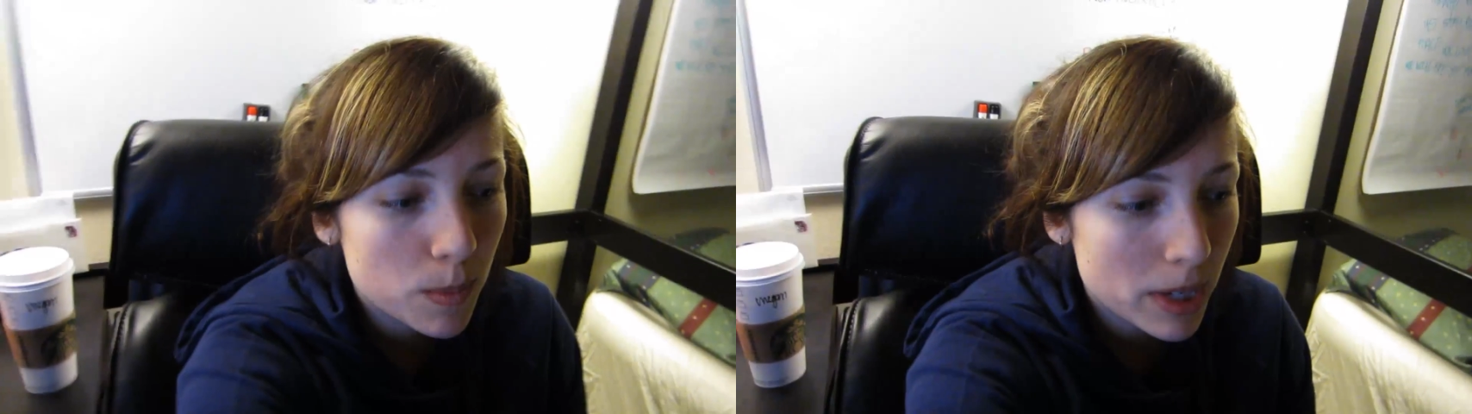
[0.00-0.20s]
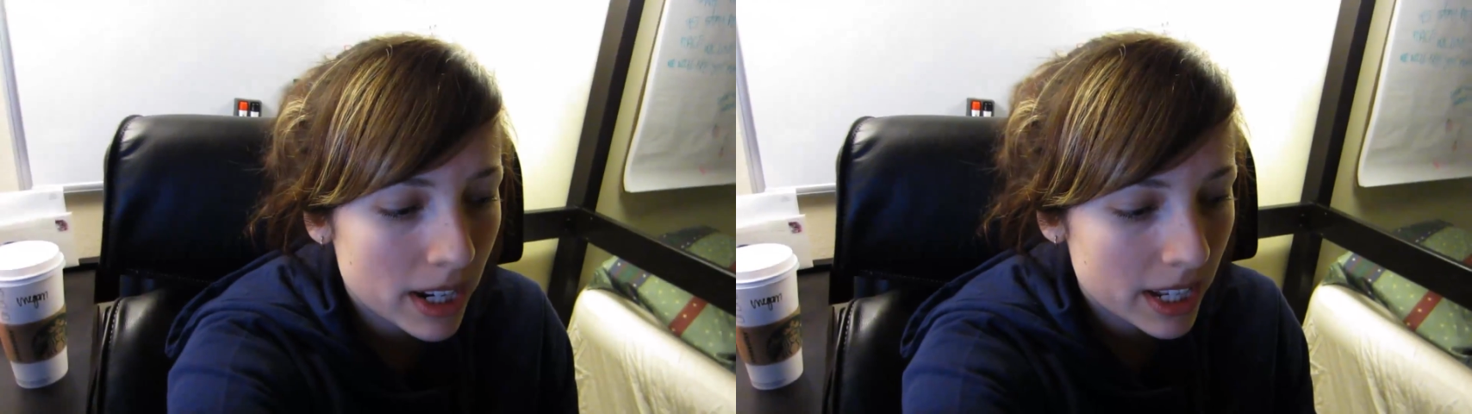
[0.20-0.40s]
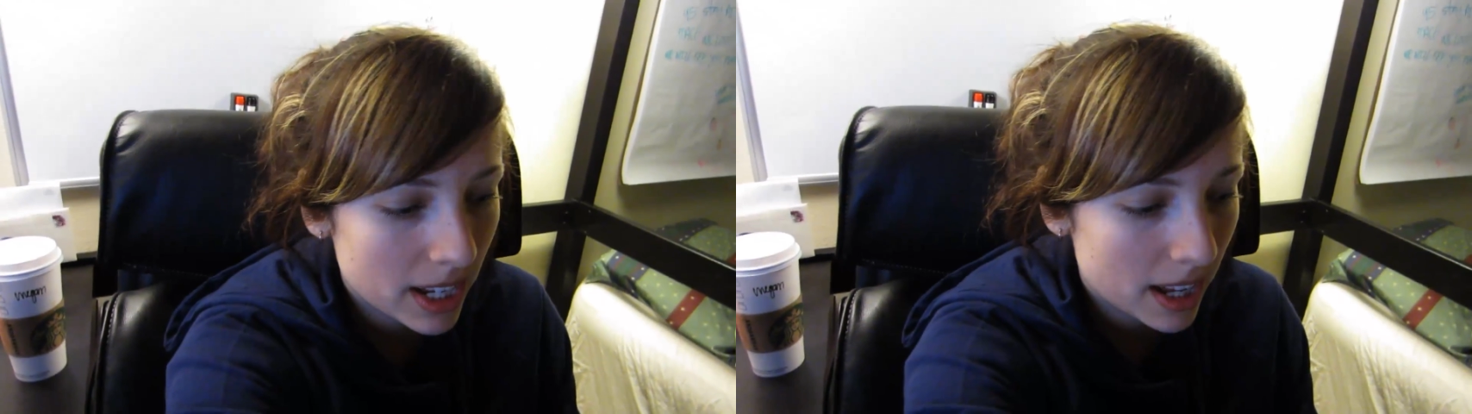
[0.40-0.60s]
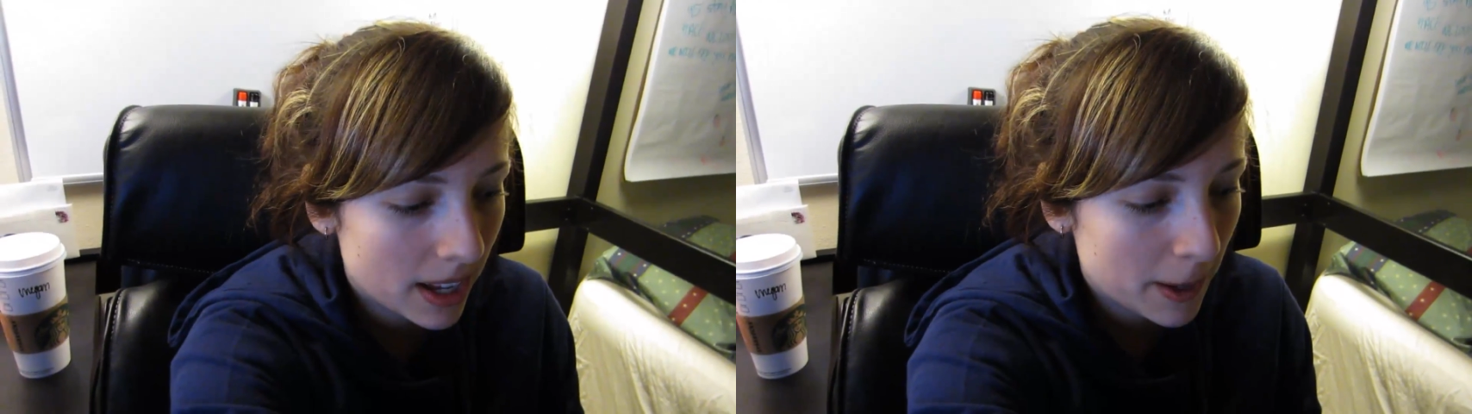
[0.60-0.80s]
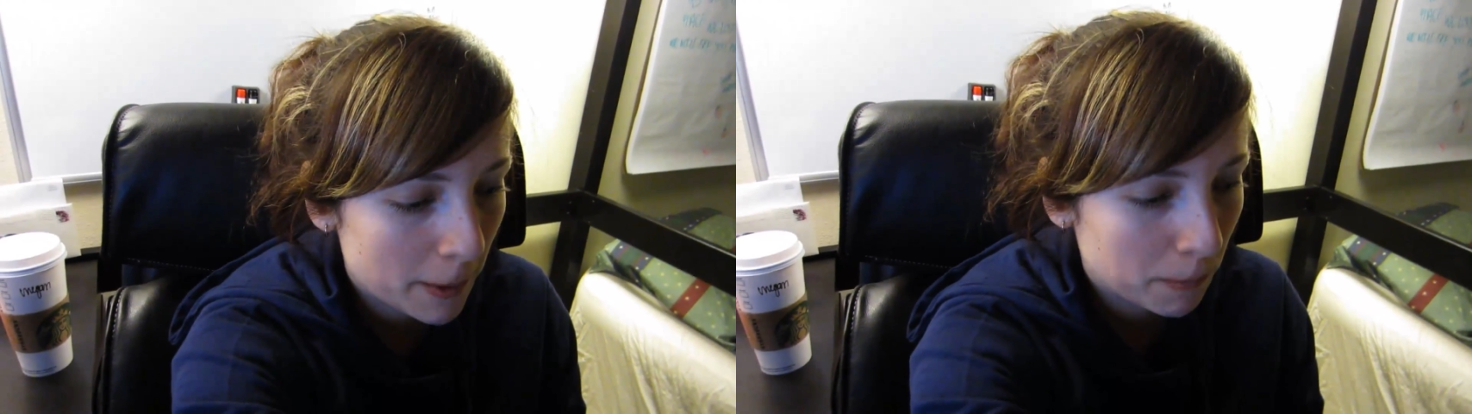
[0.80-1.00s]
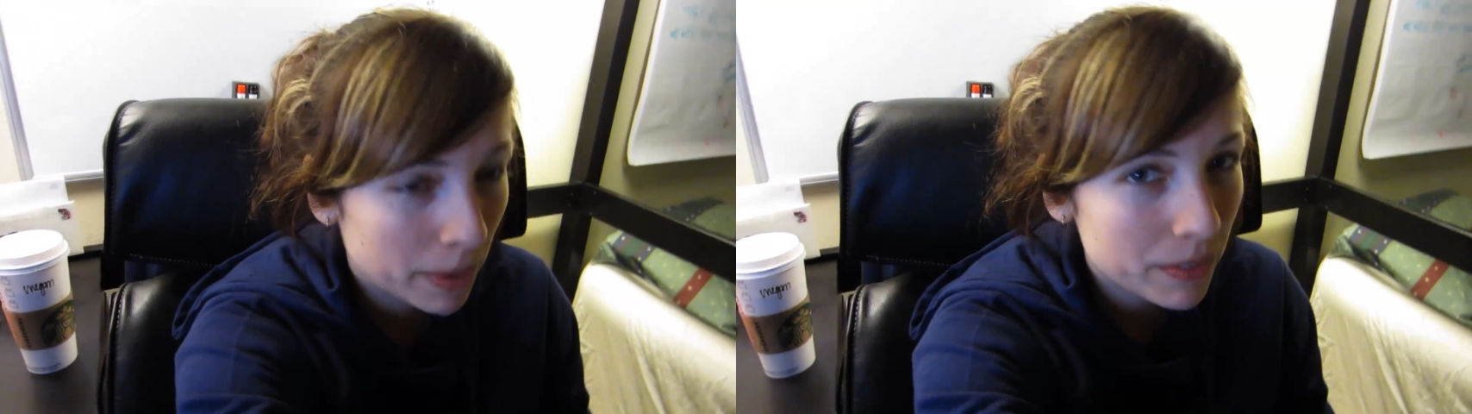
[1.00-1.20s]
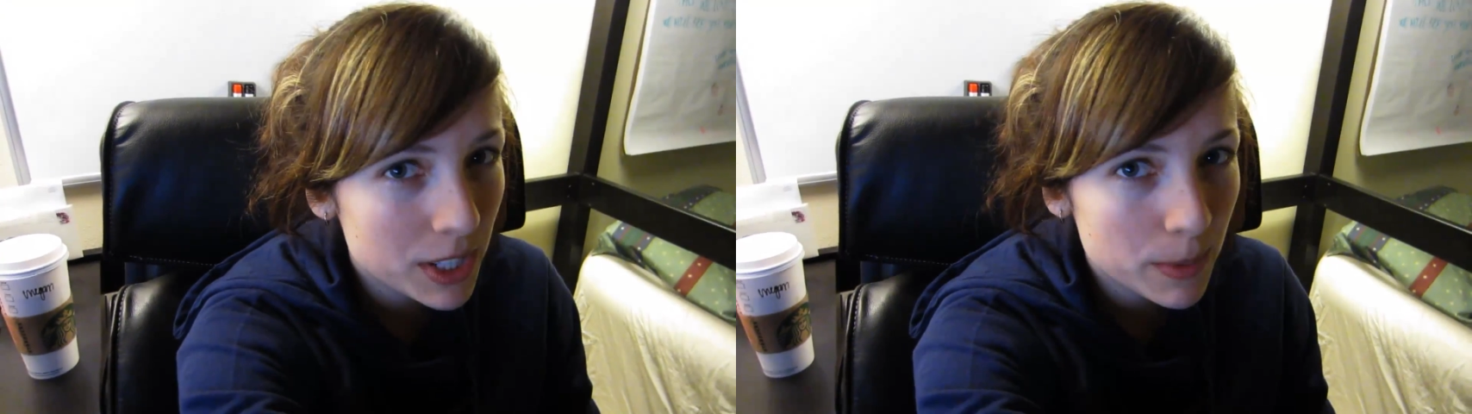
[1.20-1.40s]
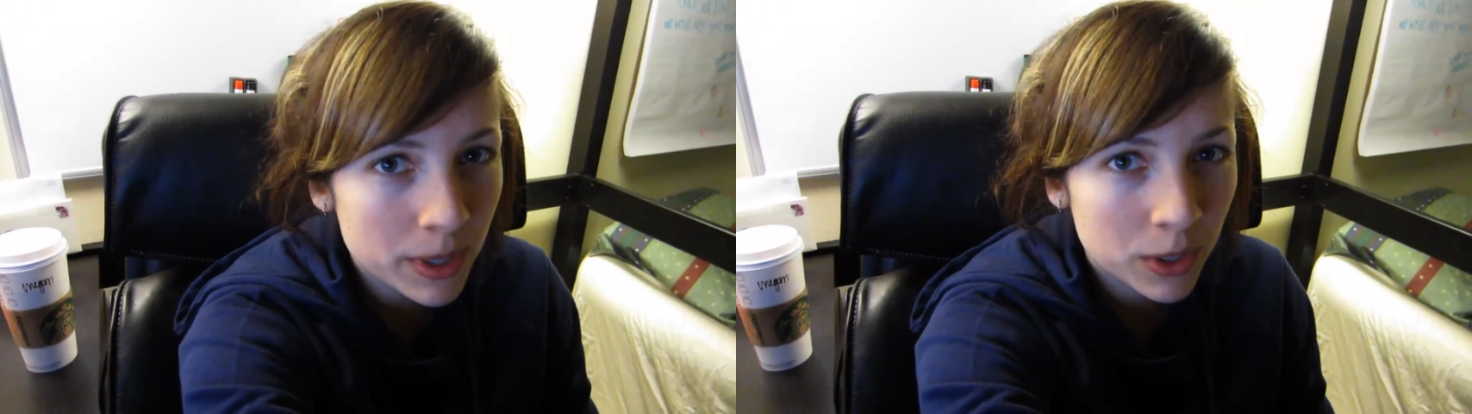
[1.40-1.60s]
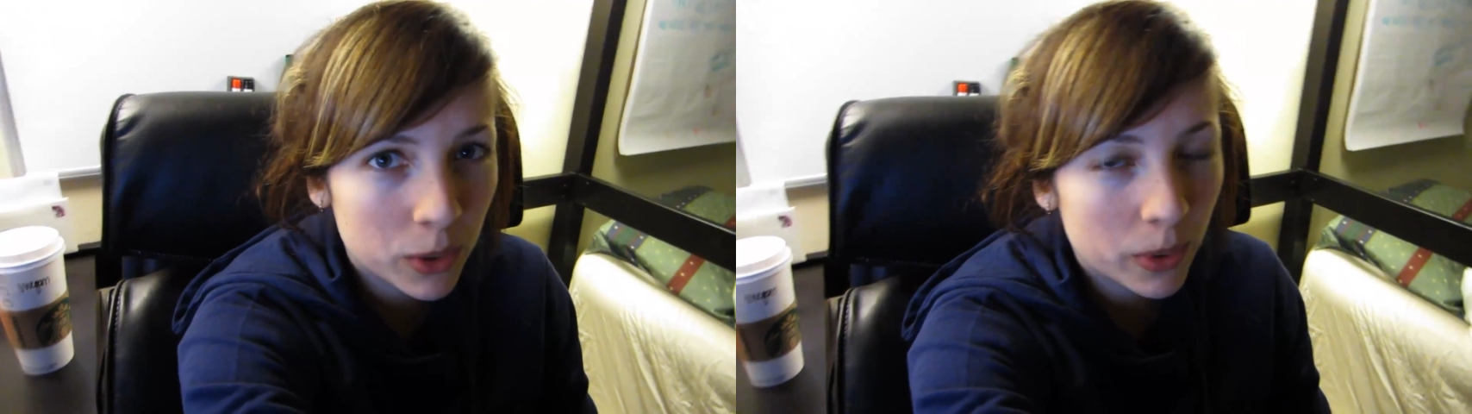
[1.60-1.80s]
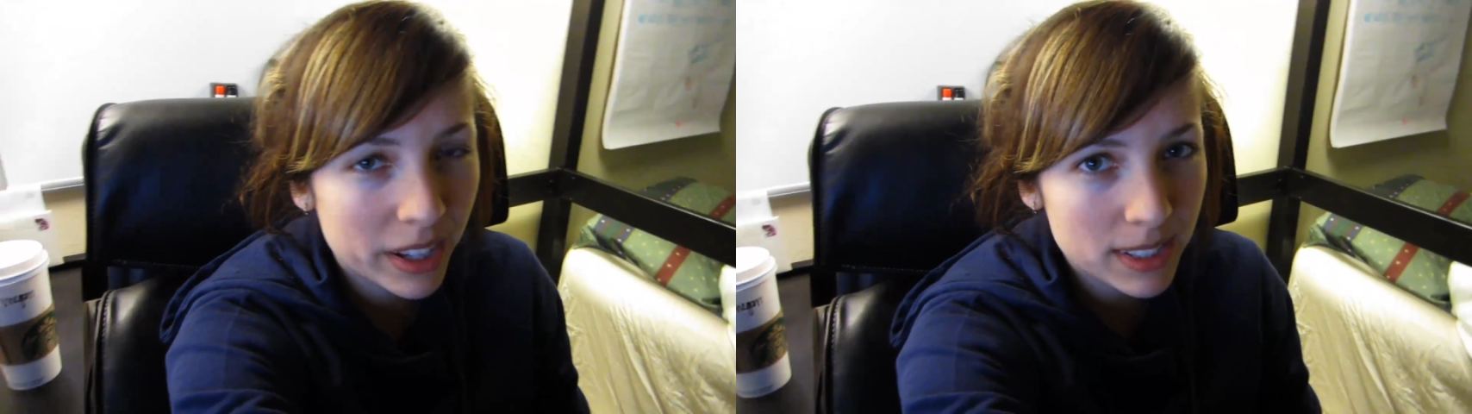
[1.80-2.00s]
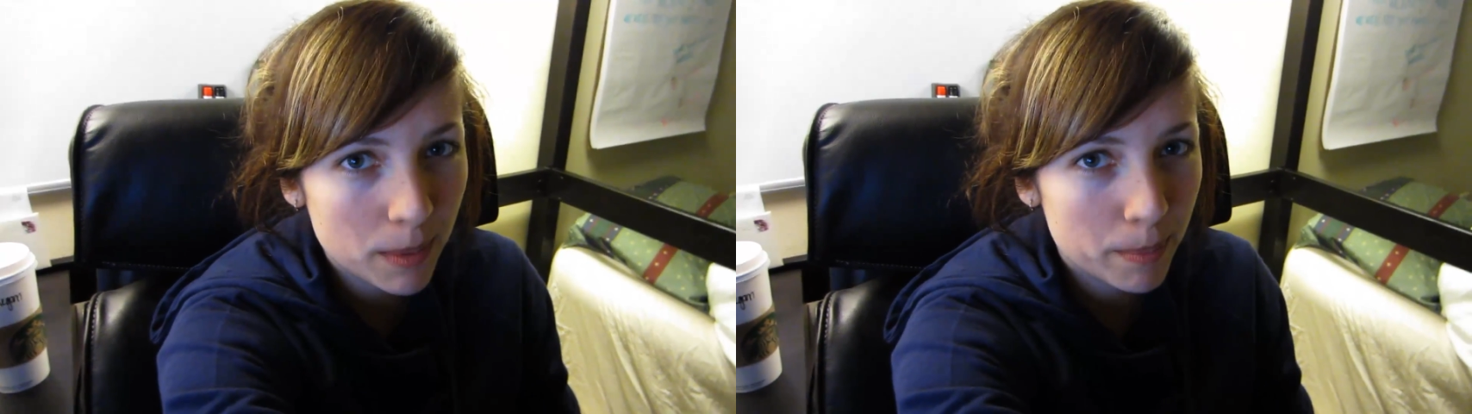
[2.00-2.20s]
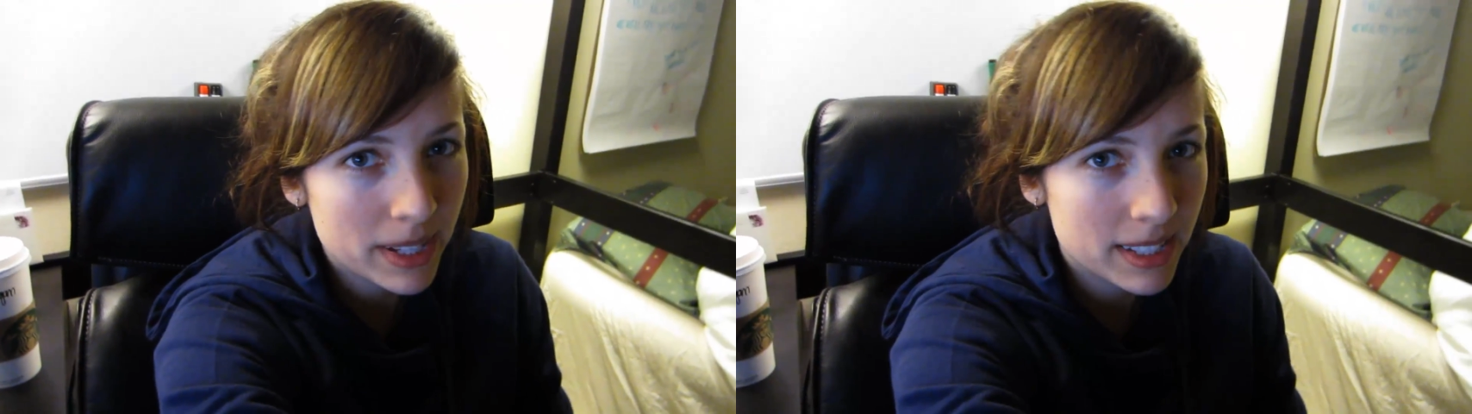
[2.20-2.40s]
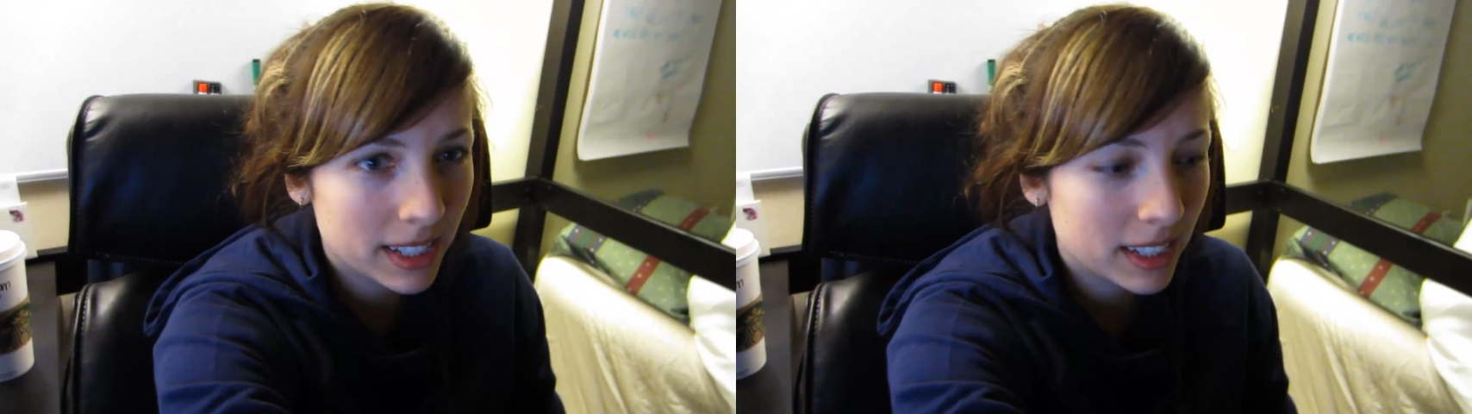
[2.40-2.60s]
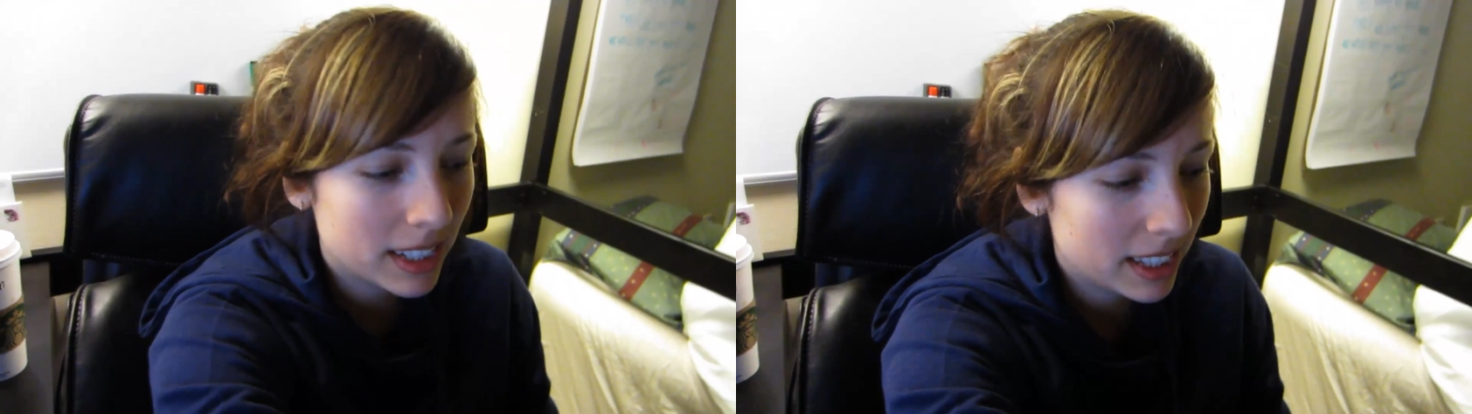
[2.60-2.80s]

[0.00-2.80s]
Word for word: but um, we've just been crazy busy.